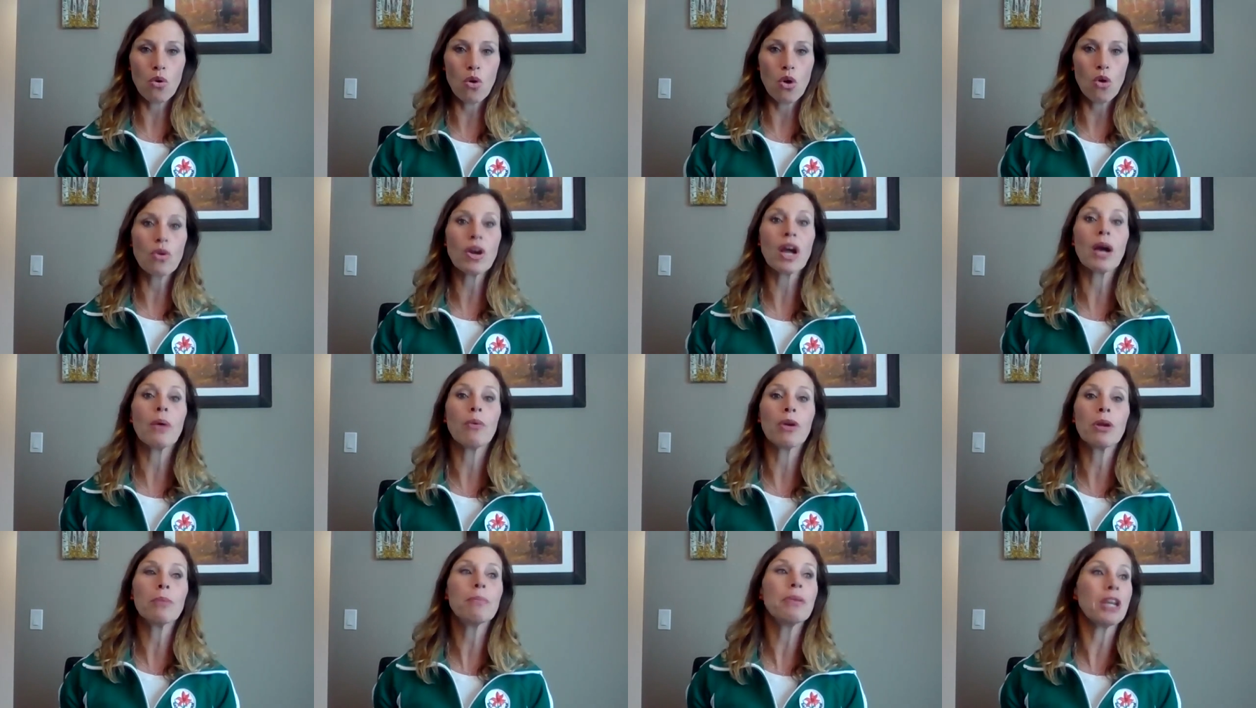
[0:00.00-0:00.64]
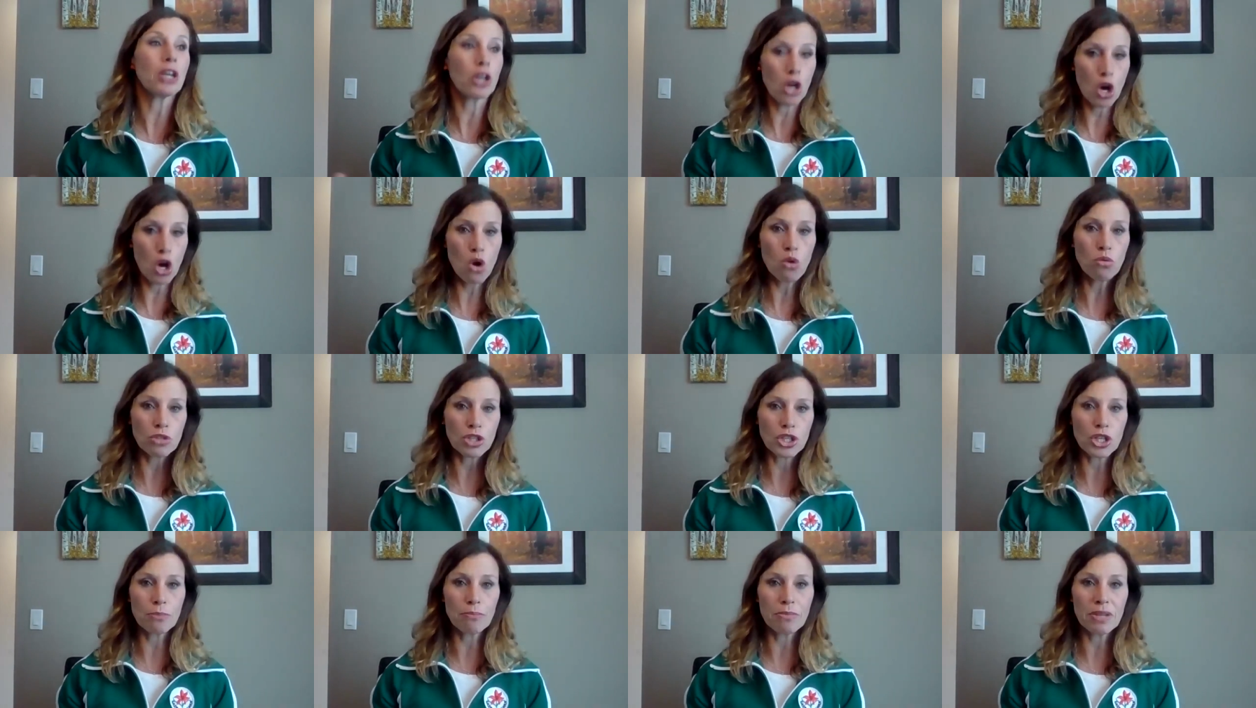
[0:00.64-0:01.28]
okay, I want to be a
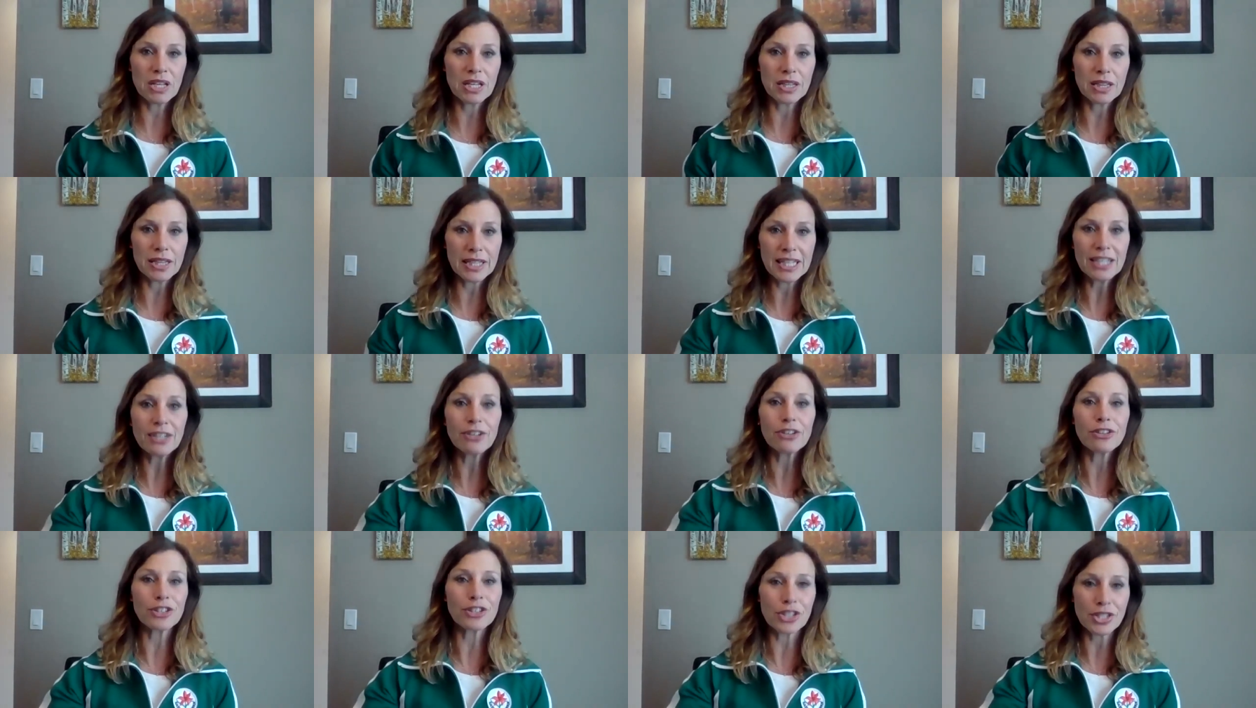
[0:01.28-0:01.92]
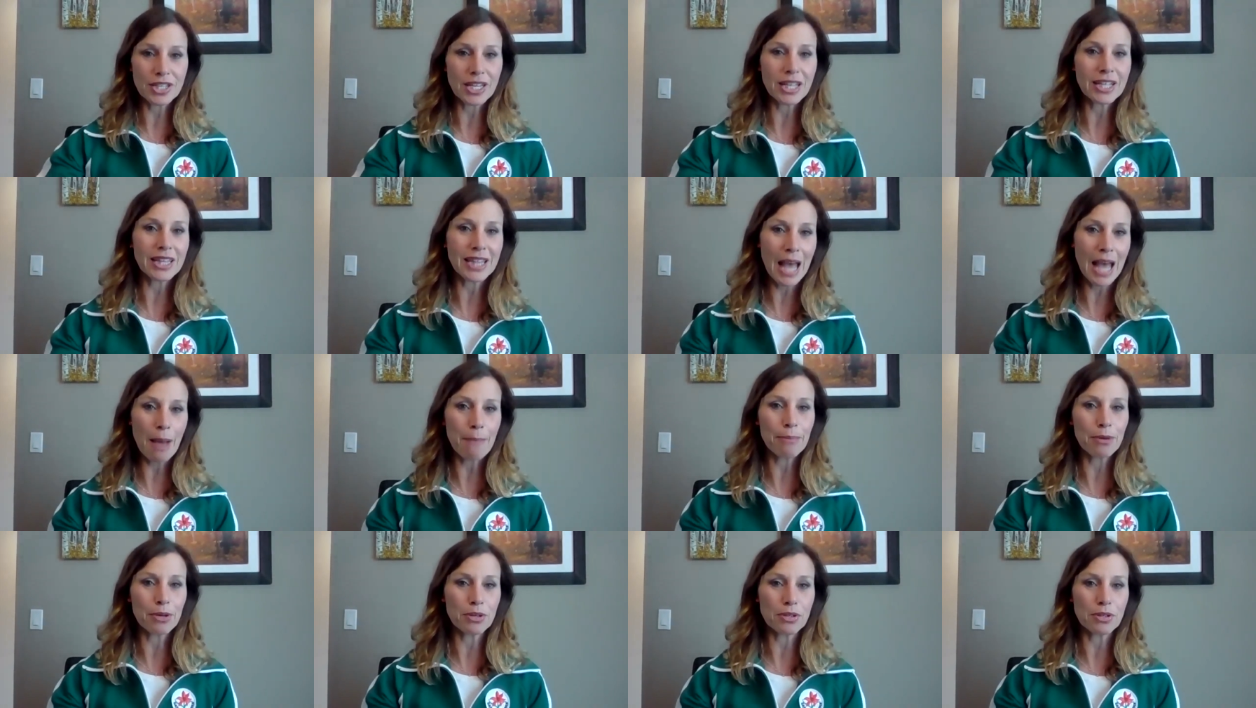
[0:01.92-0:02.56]
coach and be a leader just like that
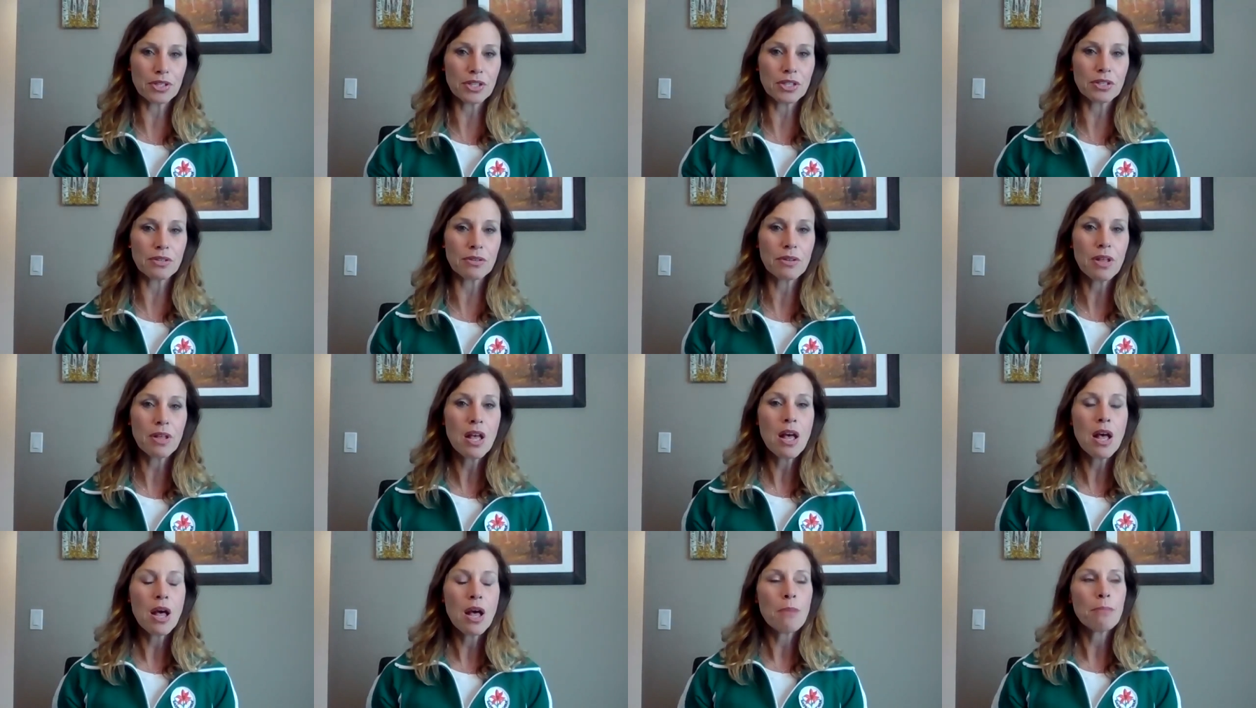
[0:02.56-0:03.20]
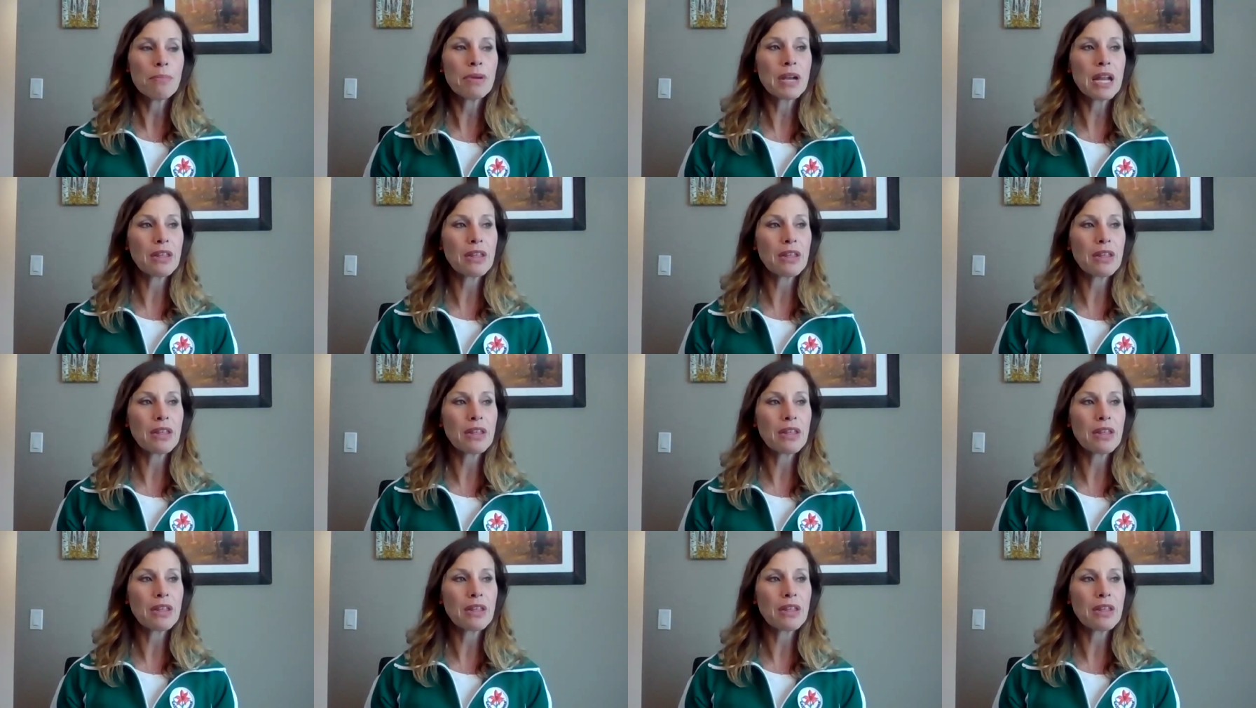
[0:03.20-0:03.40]
person. But